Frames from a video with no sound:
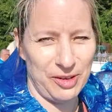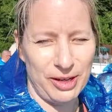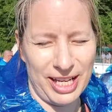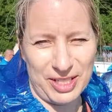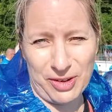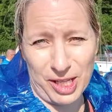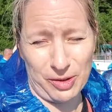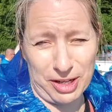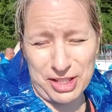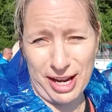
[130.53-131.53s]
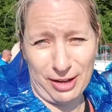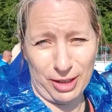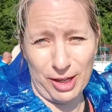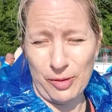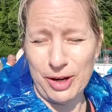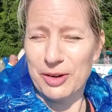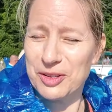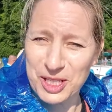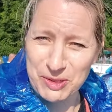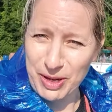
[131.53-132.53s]
you guys follow our channel, you know we don't
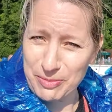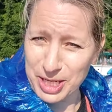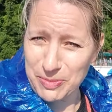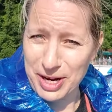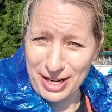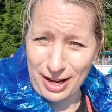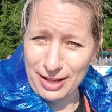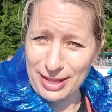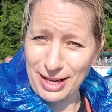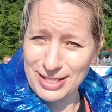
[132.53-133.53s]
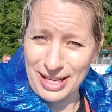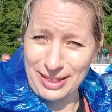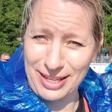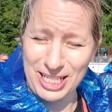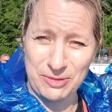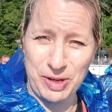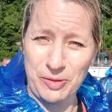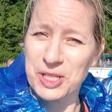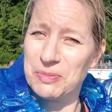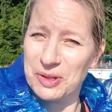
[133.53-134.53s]
usually spend much money on things like this, but
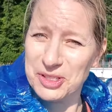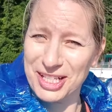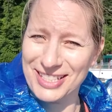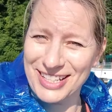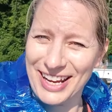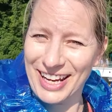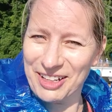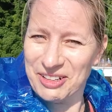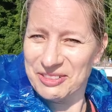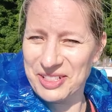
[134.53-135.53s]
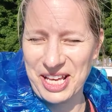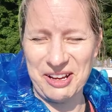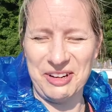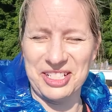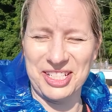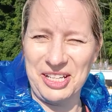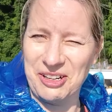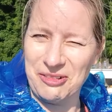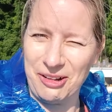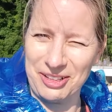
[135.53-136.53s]
we're splurging today. We thought we should do
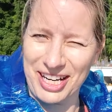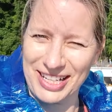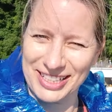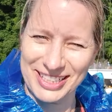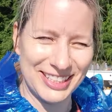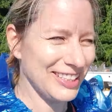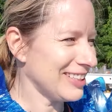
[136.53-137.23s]
it while we're here.